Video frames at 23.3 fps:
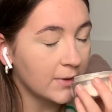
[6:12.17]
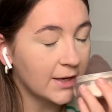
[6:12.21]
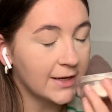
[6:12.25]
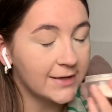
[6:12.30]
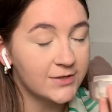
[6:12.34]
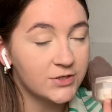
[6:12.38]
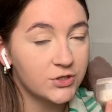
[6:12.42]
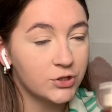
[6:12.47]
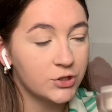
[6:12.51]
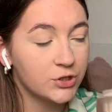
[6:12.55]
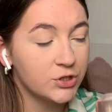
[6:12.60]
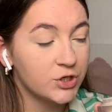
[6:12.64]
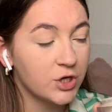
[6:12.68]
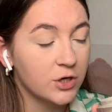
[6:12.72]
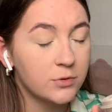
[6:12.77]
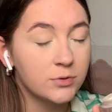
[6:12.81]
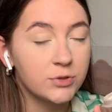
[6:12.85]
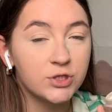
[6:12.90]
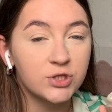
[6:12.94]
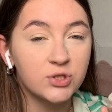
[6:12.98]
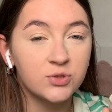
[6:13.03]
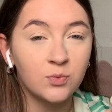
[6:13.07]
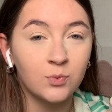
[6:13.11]
It's just so
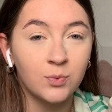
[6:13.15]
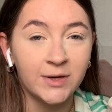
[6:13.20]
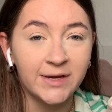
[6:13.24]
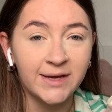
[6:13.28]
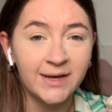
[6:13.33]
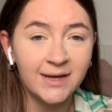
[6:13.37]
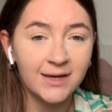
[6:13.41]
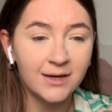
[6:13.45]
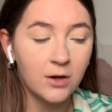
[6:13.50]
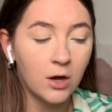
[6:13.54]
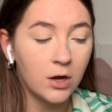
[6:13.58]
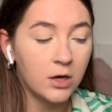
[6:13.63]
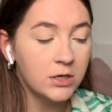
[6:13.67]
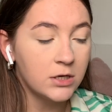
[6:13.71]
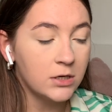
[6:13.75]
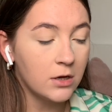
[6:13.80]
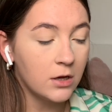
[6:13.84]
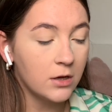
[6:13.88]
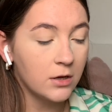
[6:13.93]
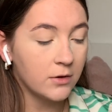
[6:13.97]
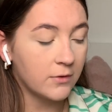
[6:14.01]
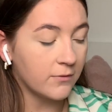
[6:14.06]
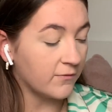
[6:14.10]
sweet, kind of
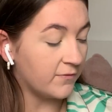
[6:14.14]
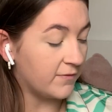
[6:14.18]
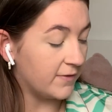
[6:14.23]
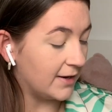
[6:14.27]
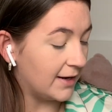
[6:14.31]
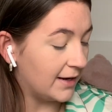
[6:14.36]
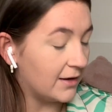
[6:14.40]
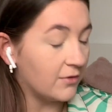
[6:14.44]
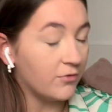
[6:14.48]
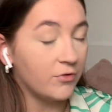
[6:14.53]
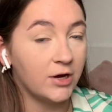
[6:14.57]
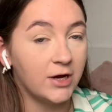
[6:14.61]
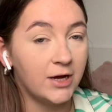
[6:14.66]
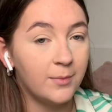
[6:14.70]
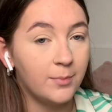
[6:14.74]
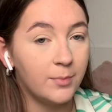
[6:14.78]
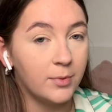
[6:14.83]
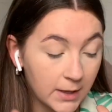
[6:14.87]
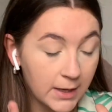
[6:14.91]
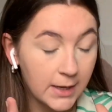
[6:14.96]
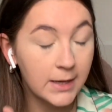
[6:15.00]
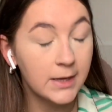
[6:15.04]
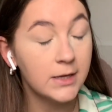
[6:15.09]
like vanilla-y.
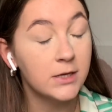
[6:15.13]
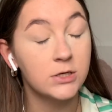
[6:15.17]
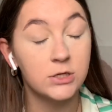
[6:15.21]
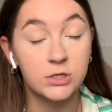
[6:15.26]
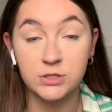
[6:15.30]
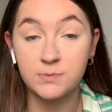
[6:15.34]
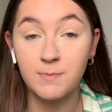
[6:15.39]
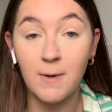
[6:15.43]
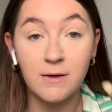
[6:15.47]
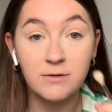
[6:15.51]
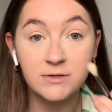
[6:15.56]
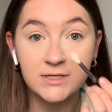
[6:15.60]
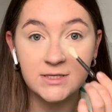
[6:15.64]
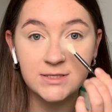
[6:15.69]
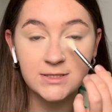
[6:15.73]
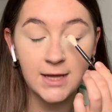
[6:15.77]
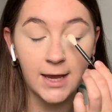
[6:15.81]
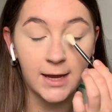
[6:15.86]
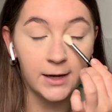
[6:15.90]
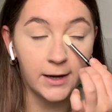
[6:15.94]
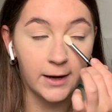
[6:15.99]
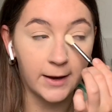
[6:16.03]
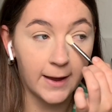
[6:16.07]
It smells
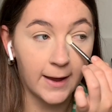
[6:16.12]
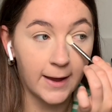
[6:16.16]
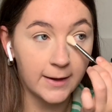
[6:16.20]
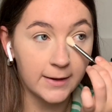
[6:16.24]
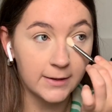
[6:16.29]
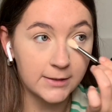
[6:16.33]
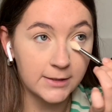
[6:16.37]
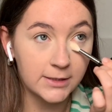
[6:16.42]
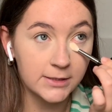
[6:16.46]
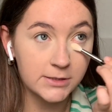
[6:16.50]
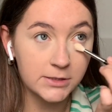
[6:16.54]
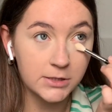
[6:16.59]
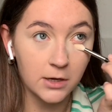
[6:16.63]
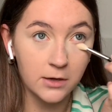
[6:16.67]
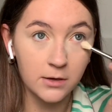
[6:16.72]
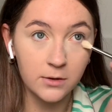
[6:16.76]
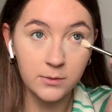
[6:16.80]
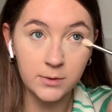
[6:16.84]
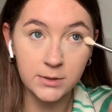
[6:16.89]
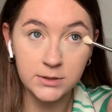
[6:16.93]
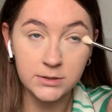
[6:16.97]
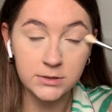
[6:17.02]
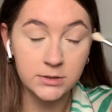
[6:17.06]
insane. Okay, you need to go
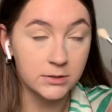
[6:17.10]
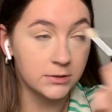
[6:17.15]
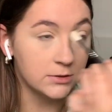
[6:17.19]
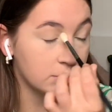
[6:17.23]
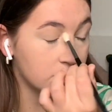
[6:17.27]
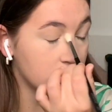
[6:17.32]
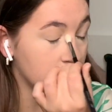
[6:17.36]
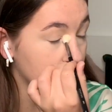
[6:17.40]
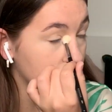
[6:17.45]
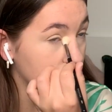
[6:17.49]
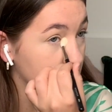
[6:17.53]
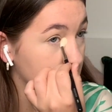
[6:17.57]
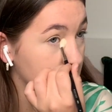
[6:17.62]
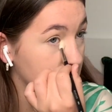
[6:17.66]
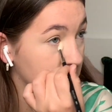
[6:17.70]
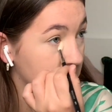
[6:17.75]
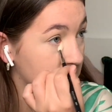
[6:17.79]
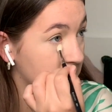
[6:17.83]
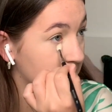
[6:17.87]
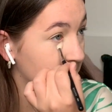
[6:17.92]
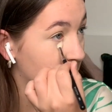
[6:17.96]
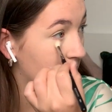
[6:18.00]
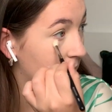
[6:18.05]
into the stores and
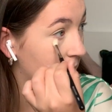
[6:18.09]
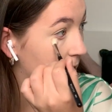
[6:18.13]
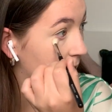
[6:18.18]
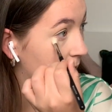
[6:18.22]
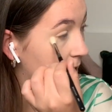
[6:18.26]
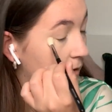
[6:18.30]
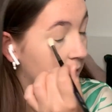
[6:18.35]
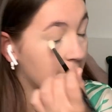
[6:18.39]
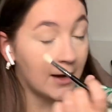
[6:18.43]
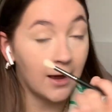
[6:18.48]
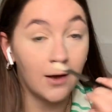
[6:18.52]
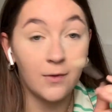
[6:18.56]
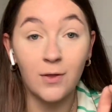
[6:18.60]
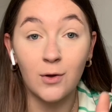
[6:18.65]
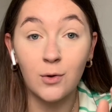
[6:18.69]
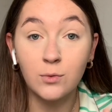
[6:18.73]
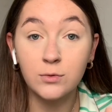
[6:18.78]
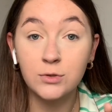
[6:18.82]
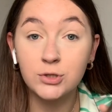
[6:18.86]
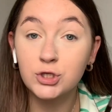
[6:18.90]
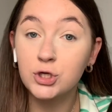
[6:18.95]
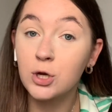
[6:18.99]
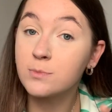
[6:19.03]
smell it now that all
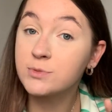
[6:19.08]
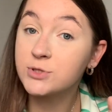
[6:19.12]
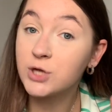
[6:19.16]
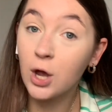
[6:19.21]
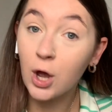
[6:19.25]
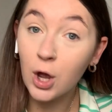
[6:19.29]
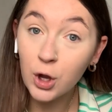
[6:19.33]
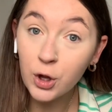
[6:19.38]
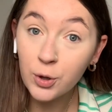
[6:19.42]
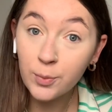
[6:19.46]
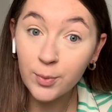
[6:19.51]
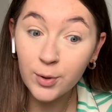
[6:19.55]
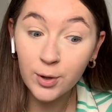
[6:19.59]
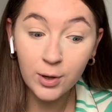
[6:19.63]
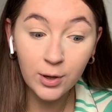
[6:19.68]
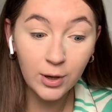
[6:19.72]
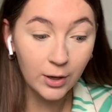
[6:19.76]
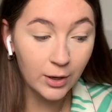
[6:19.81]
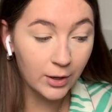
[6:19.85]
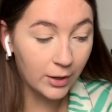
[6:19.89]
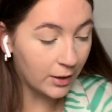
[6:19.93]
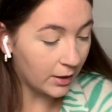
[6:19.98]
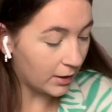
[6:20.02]
the shops are
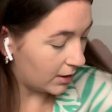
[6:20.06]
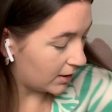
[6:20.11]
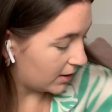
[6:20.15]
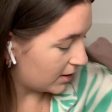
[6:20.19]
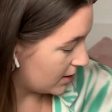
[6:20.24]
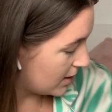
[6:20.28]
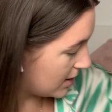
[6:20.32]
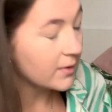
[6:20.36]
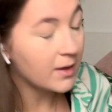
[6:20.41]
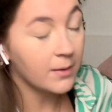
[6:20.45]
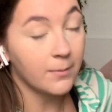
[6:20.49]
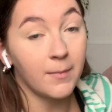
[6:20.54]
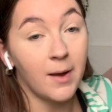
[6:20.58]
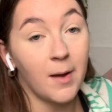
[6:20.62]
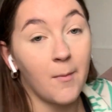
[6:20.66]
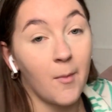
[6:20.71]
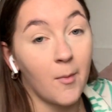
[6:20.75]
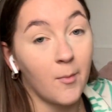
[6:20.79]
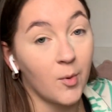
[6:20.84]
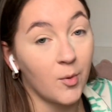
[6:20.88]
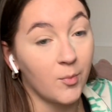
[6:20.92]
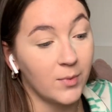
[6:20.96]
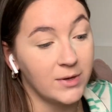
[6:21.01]
open. Me and my
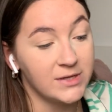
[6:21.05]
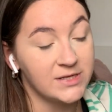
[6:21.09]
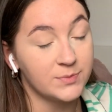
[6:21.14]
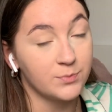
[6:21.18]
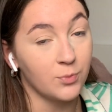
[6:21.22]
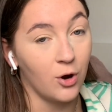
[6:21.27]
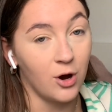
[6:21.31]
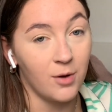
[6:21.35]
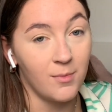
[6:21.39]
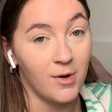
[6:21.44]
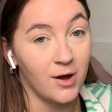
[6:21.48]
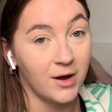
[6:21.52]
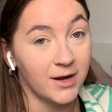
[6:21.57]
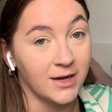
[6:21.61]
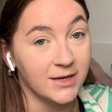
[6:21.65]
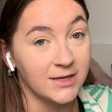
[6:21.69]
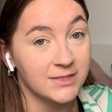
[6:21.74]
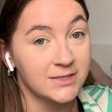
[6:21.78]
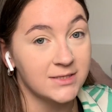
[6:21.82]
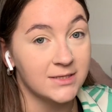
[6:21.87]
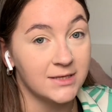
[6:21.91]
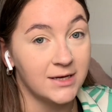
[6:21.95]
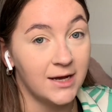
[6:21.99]
mum went to Primark
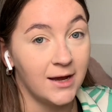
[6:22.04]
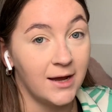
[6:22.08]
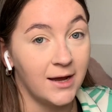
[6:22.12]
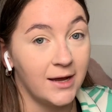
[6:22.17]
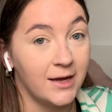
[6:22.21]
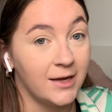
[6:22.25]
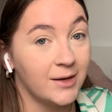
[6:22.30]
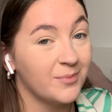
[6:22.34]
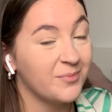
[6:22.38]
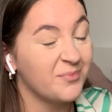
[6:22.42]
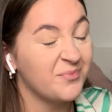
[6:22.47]
yesterday.